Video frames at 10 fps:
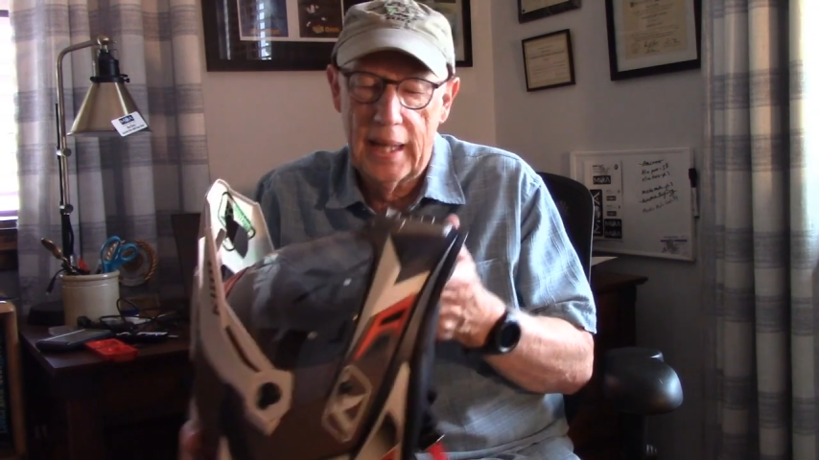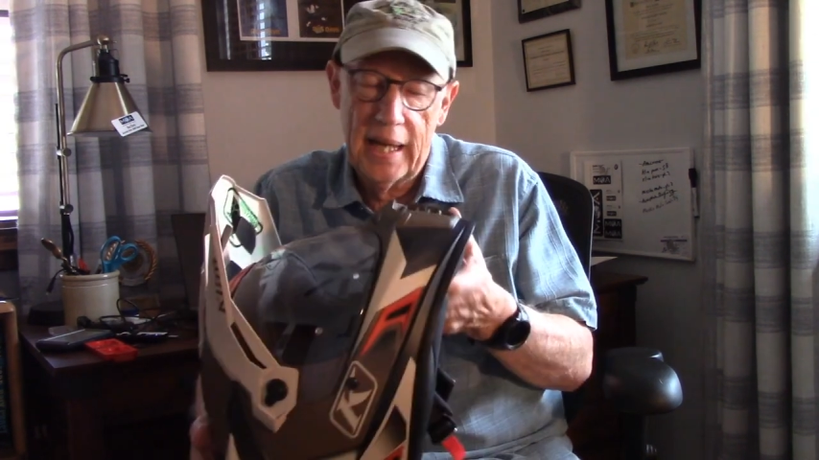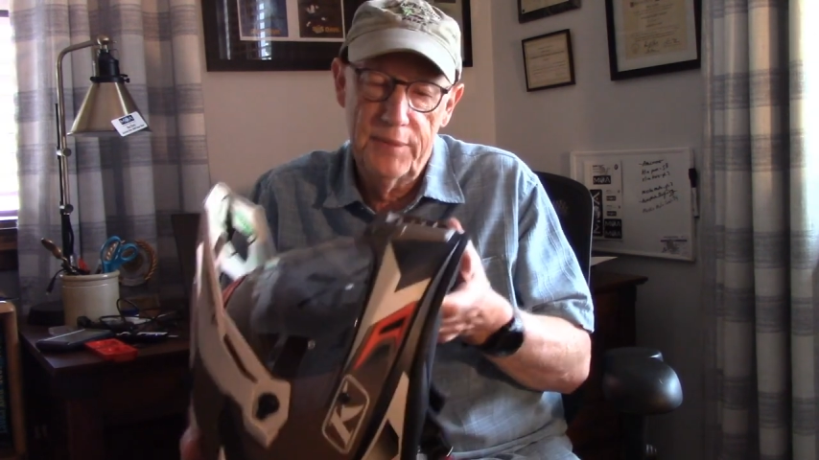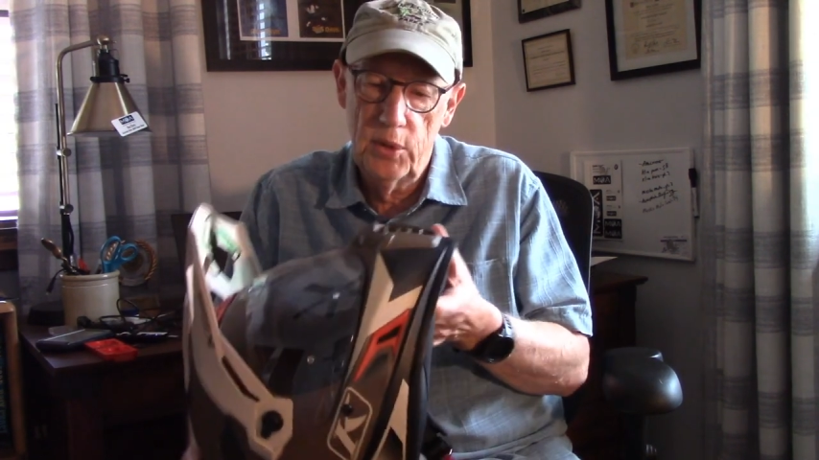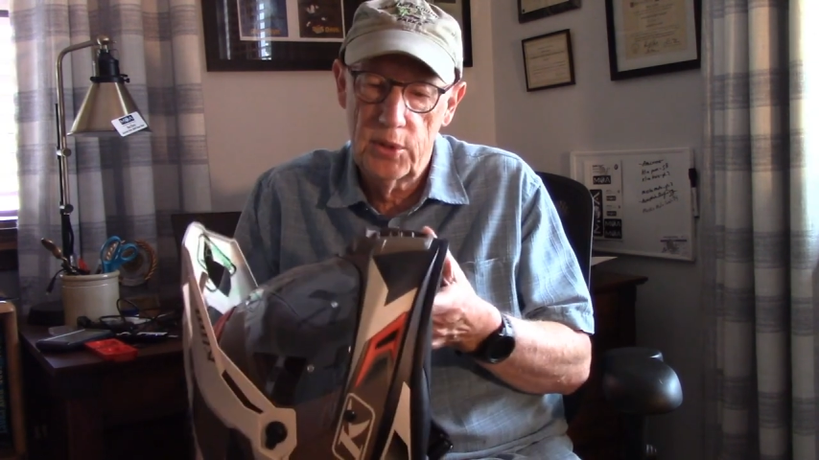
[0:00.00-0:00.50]

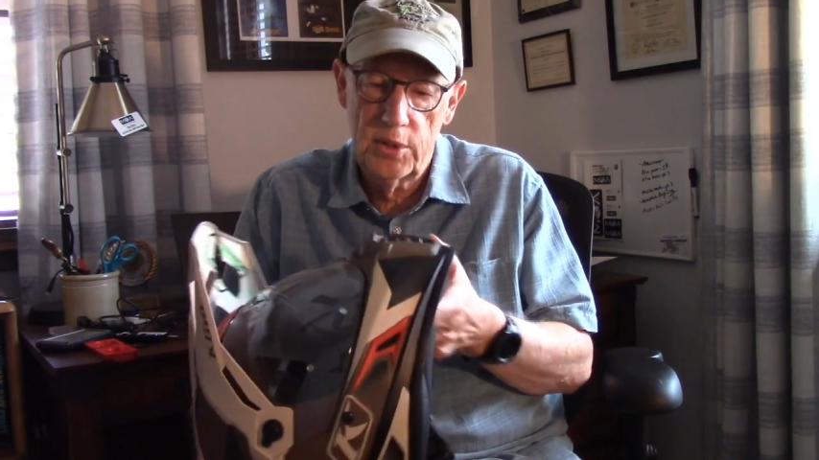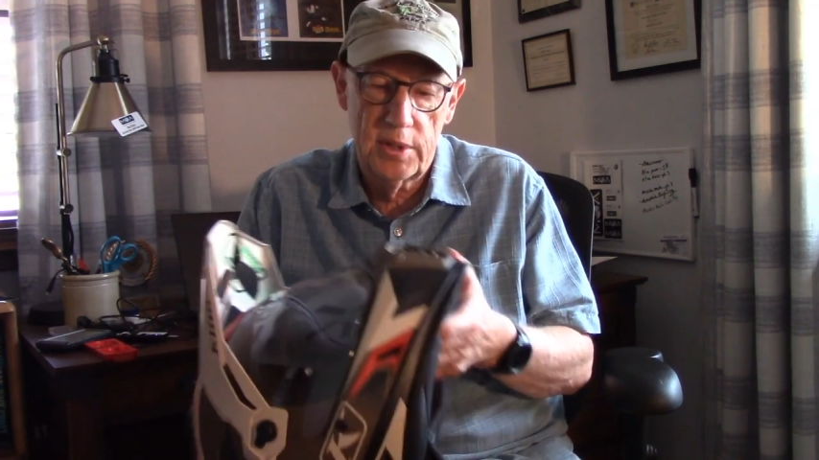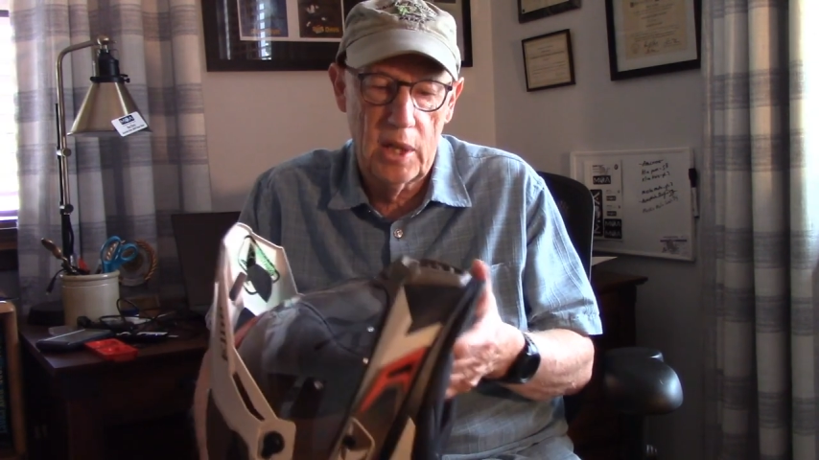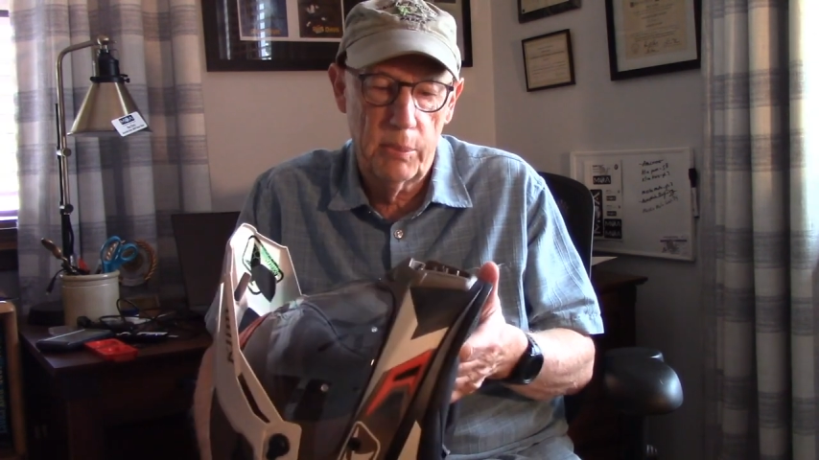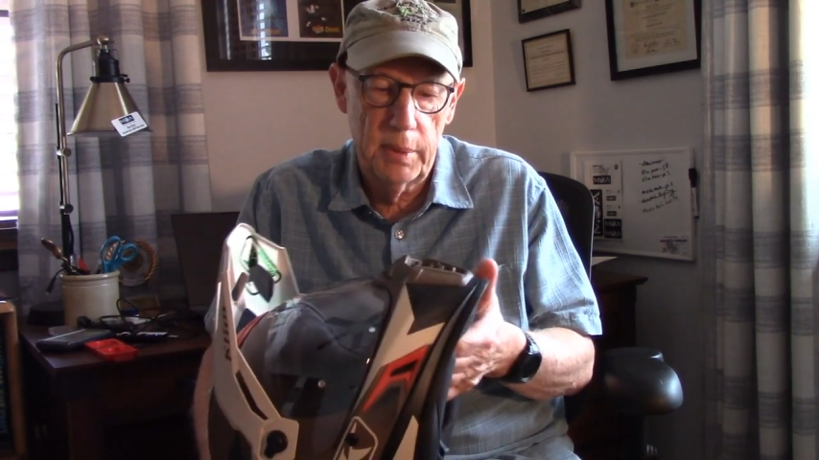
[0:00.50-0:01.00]
I've used
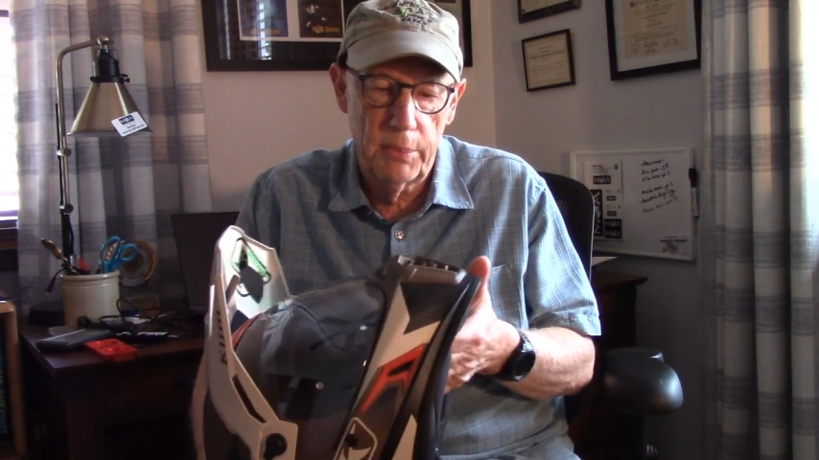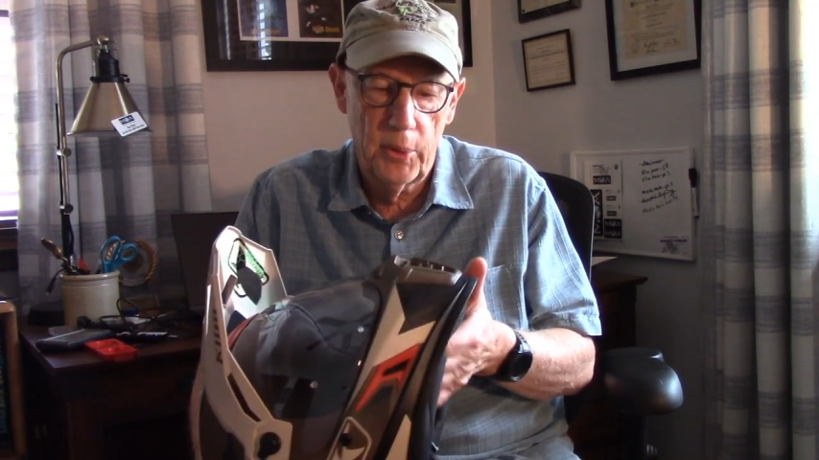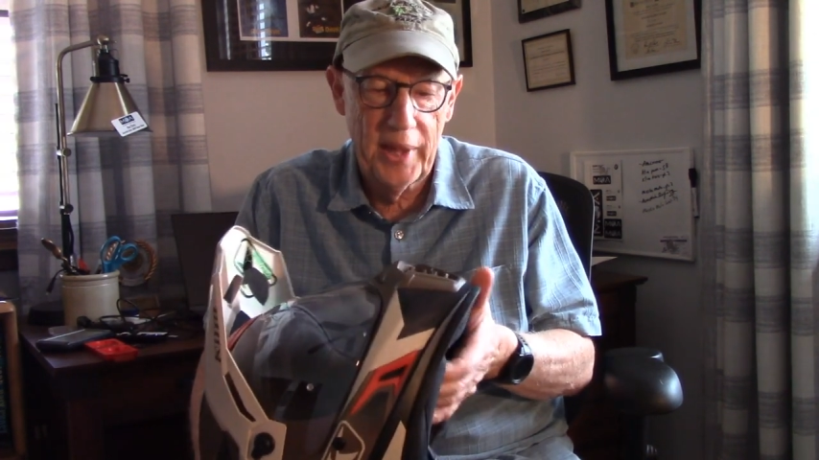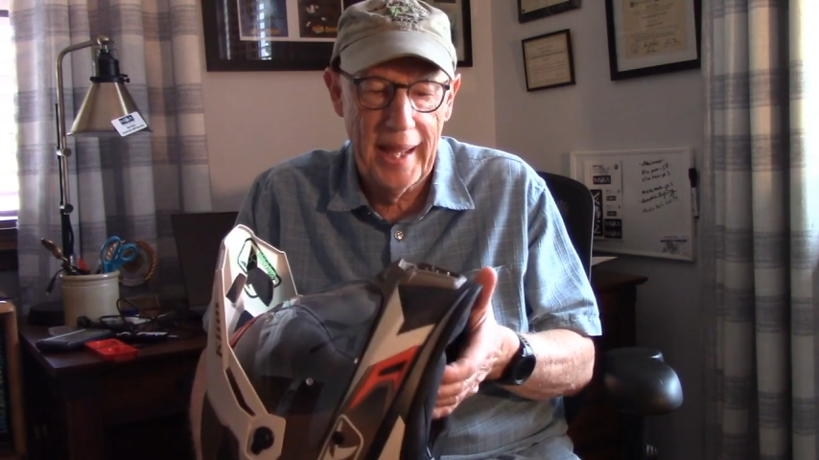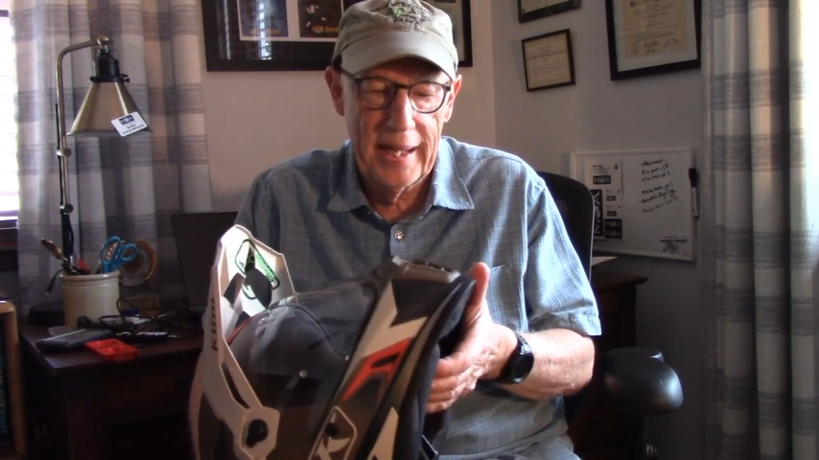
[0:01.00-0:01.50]
this helmet
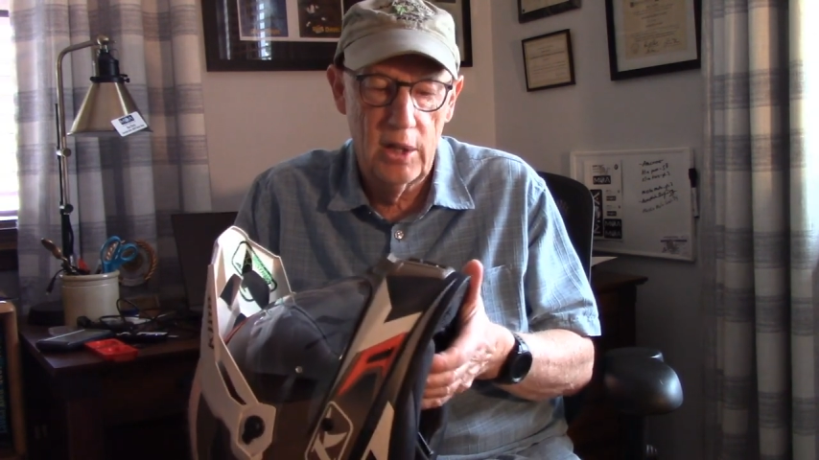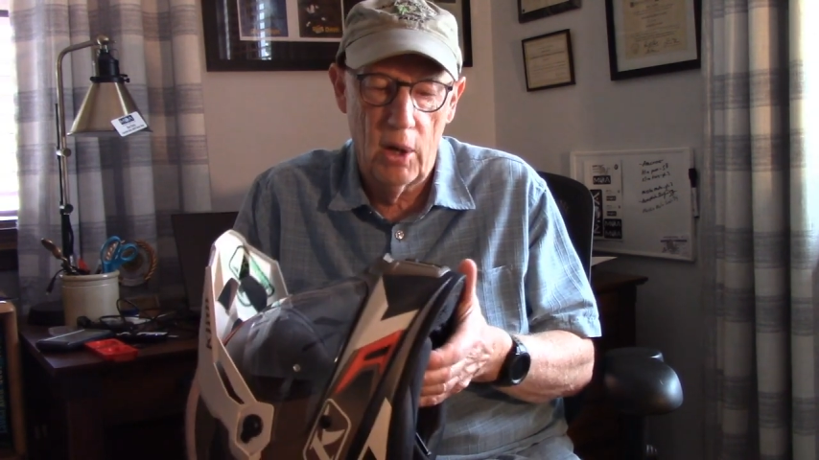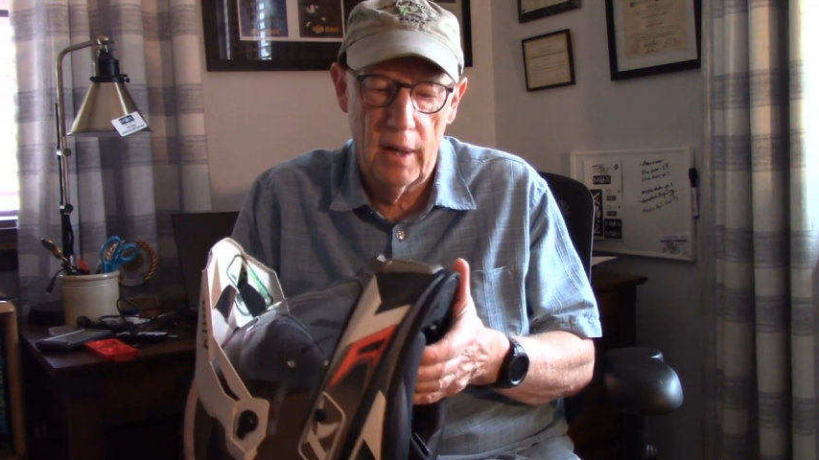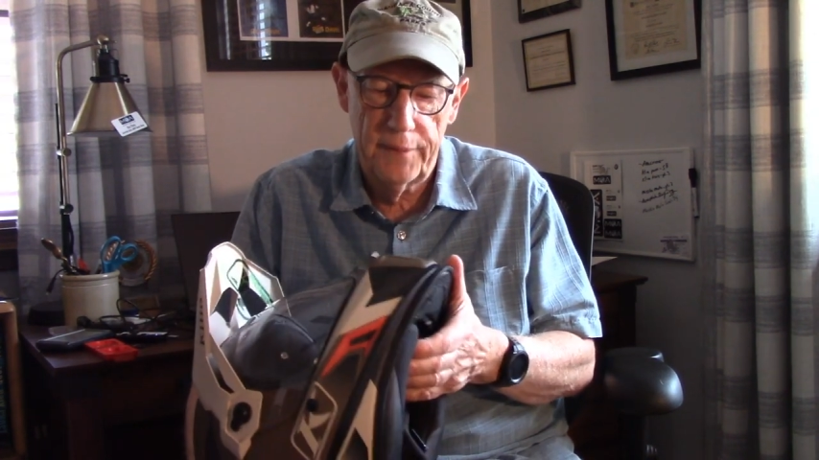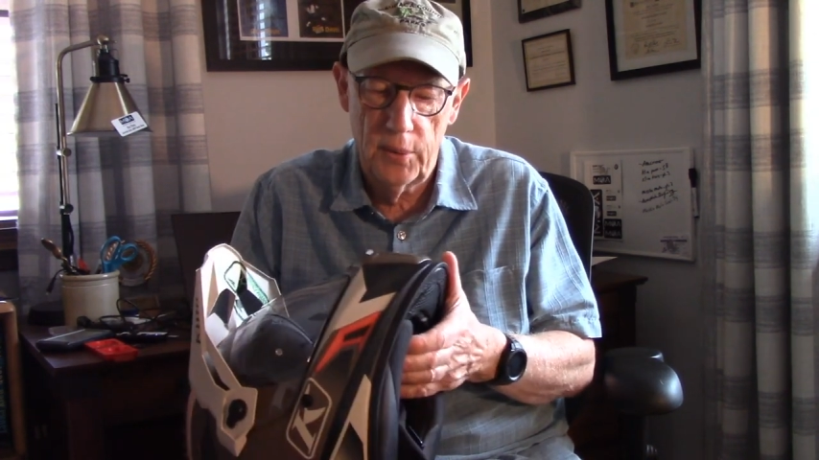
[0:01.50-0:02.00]
both on and
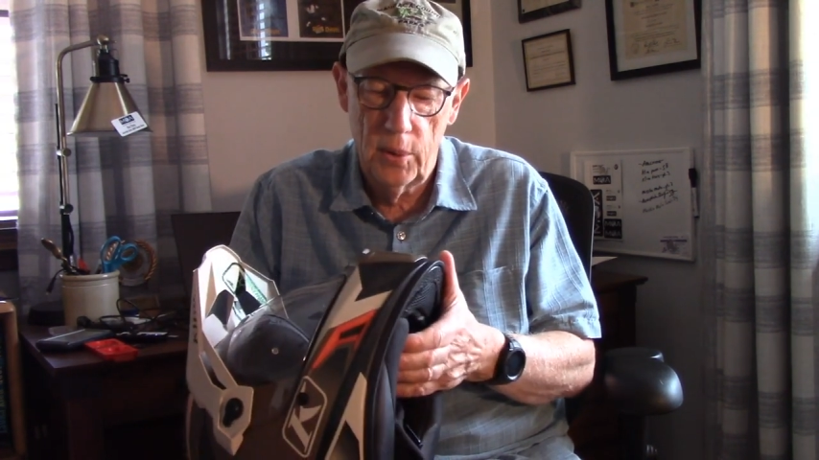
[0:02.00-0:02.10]
off